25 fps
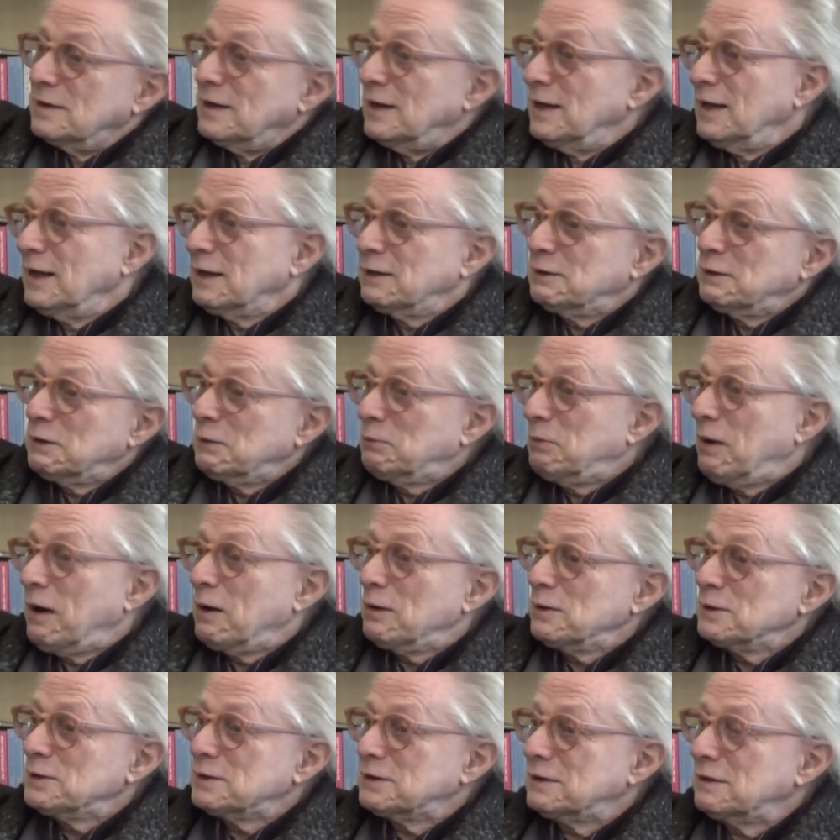electric
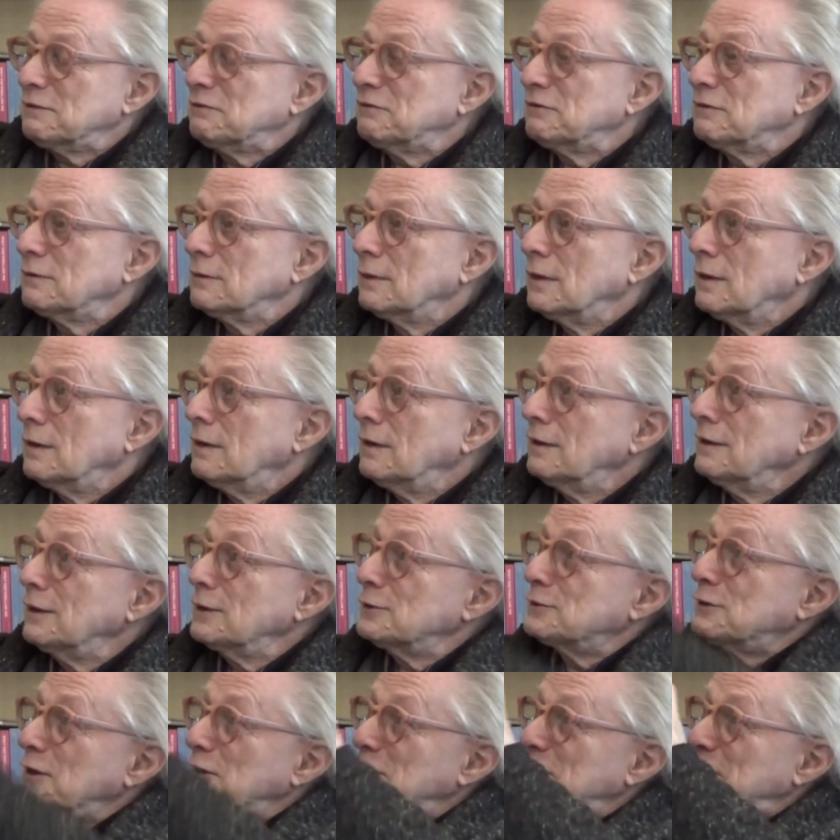power stuff, and I
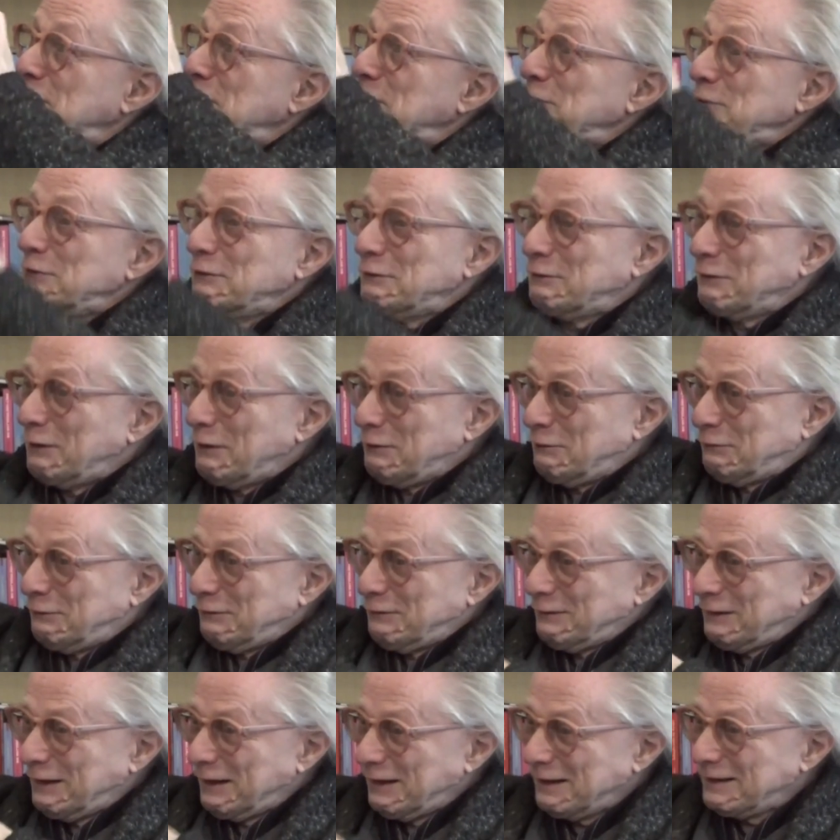start
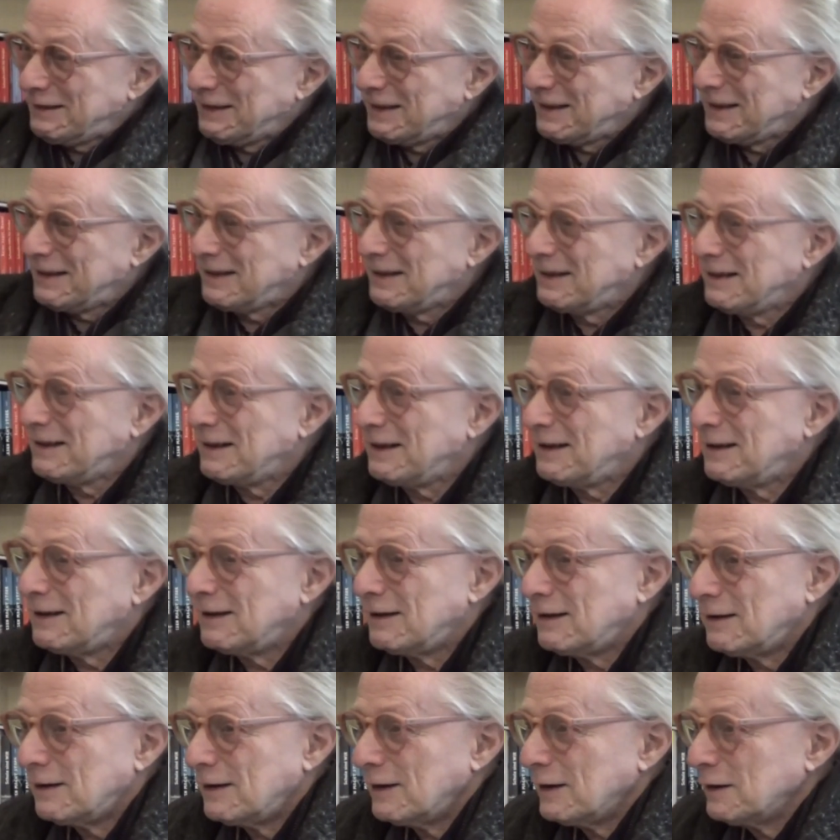photographing that.
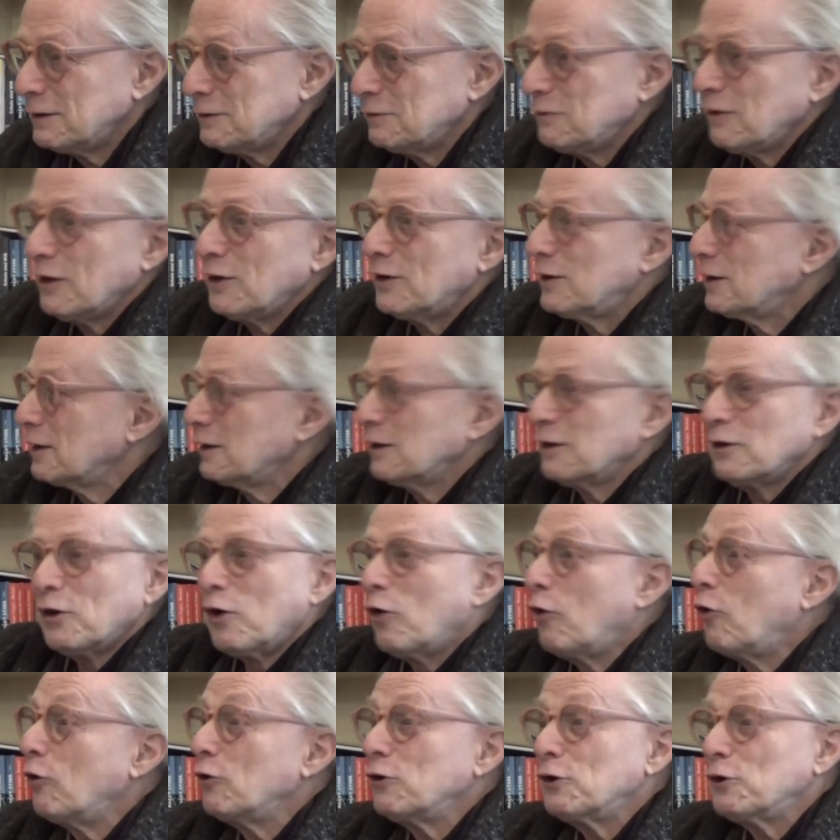And
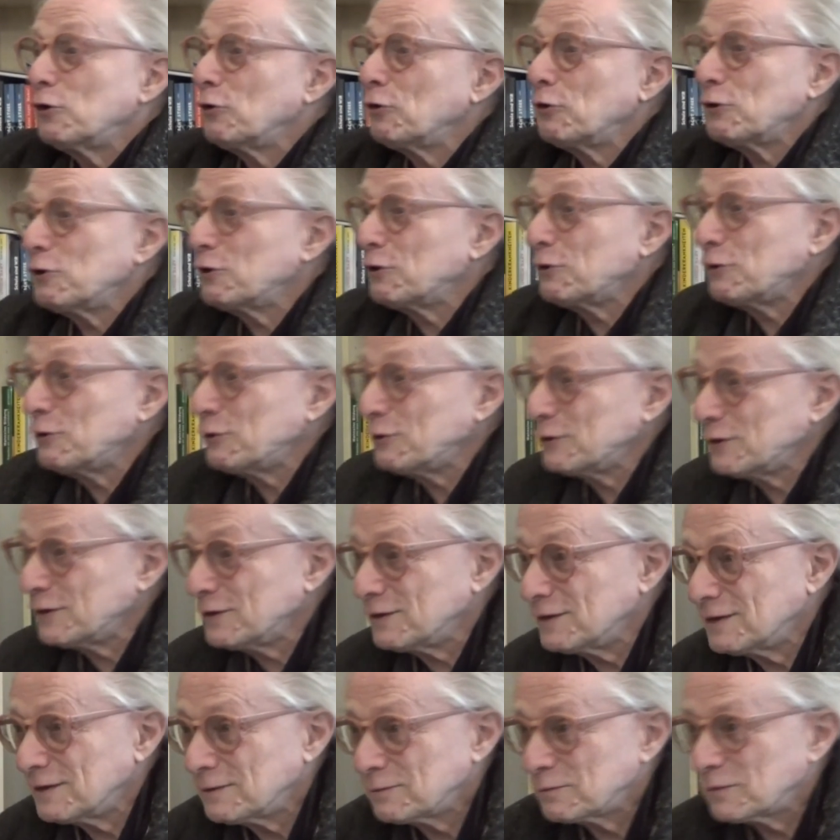on and on and on.
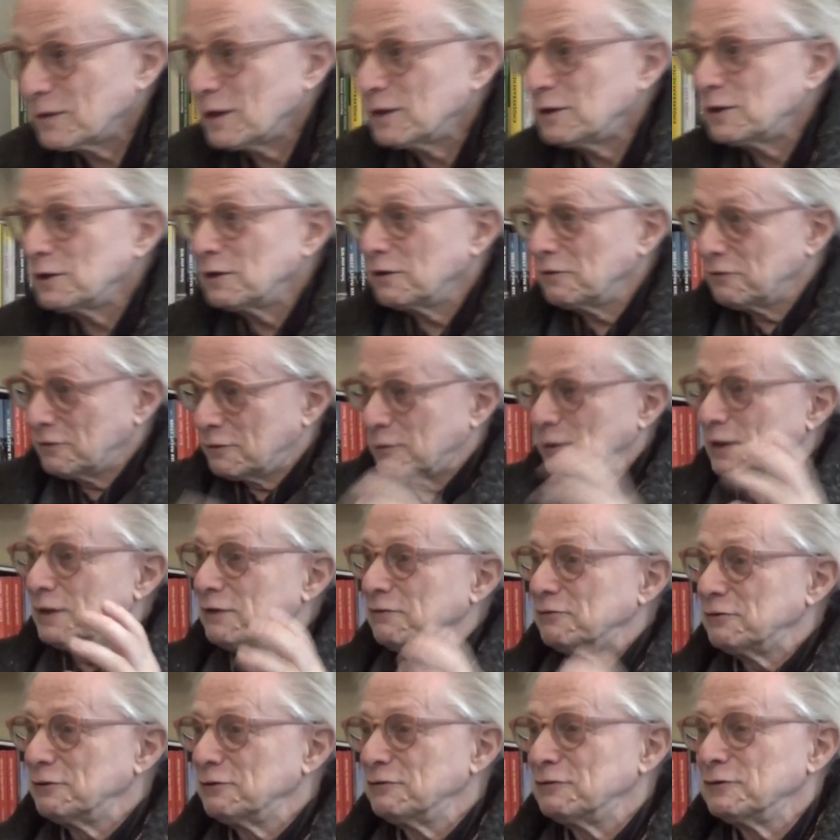I did have quite
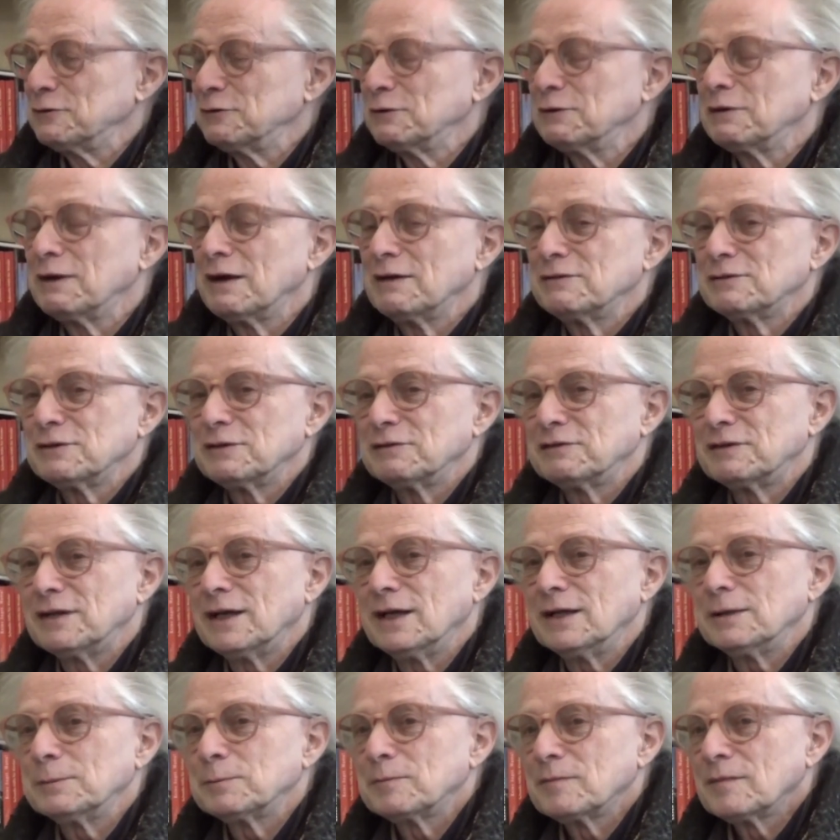a few photographs of
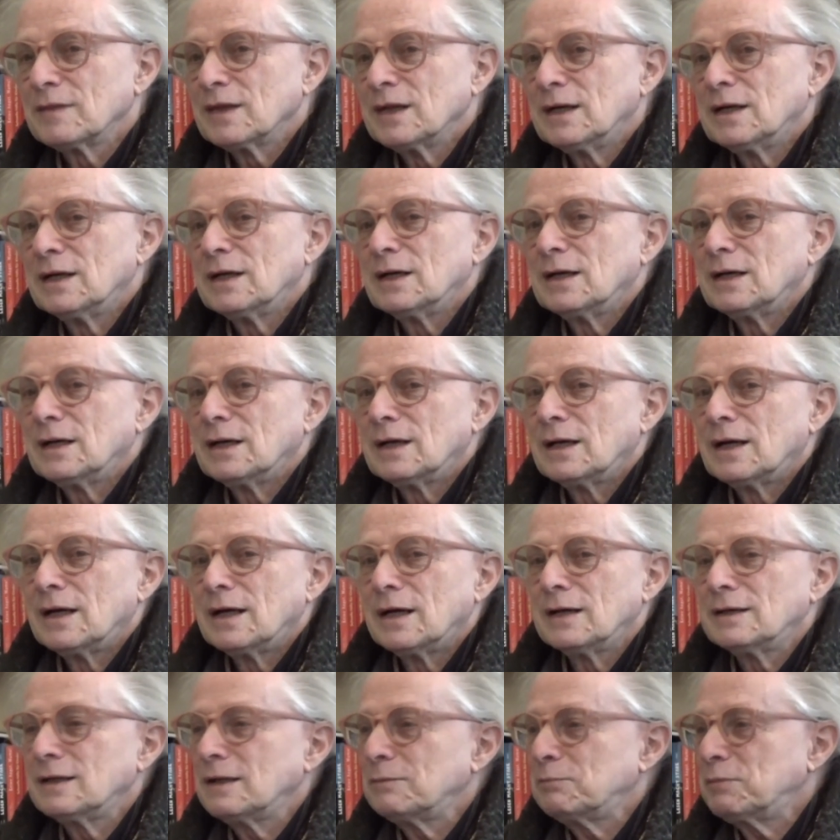that,
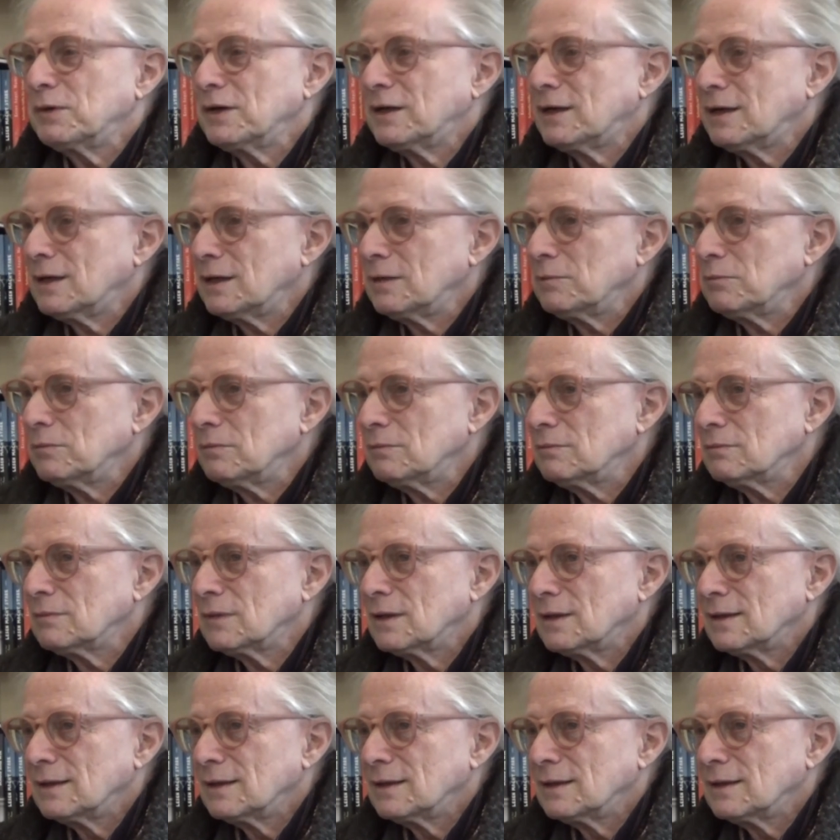and that became